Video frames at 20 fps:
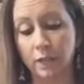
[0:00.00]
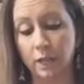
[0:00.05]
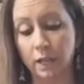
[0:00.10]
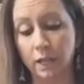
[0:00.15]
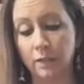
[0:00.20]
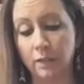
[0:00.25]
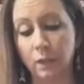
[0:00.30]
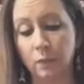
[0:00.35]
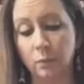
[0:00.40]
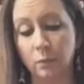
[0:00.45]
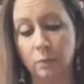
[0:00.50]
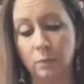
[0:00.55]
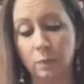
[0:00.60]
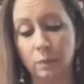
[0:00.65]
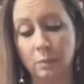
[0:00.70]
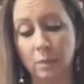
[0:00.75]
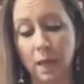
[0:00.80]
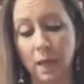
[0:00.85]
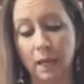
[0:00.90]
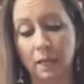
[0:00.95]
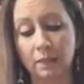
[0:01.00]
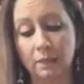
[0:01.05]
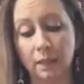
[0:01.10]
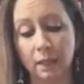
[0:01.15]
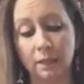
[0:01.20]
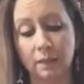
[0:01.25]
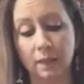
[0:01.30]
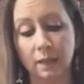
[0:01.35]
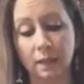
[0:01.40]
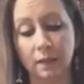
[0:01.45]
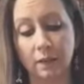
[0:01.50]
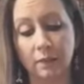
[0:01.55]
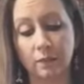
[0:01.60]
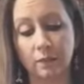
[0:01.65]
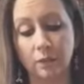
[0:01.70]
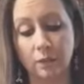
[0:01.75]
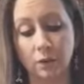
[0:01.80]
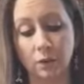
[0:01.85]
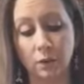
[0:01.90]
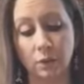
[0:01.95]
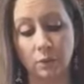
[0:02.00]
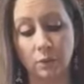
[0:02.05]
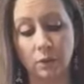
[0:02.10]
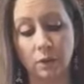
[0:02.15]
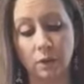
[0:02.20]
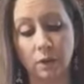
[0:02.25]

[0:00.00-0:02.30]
and they would be back late that afternoon.